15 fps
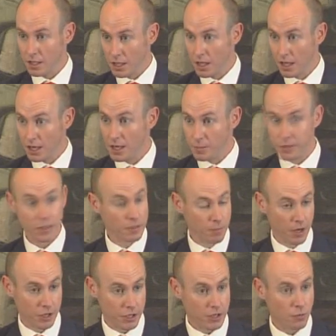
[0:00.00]
a limited
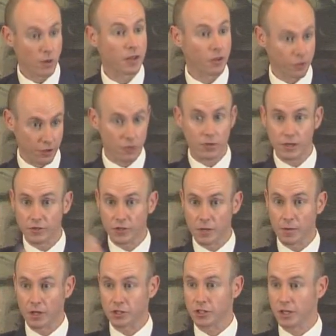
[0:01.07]
budget, where there's only so
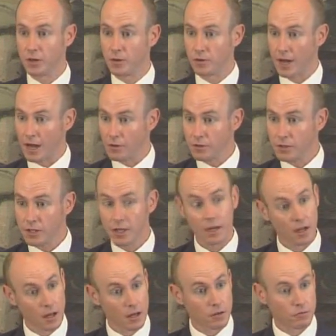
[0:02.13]
much to go around,
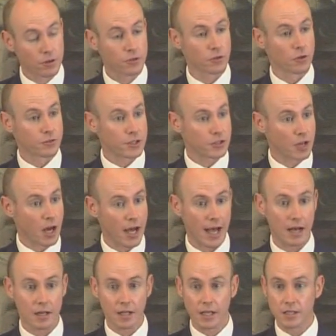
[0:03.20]
resources are
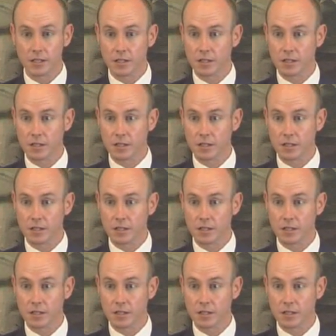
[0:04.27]
allocated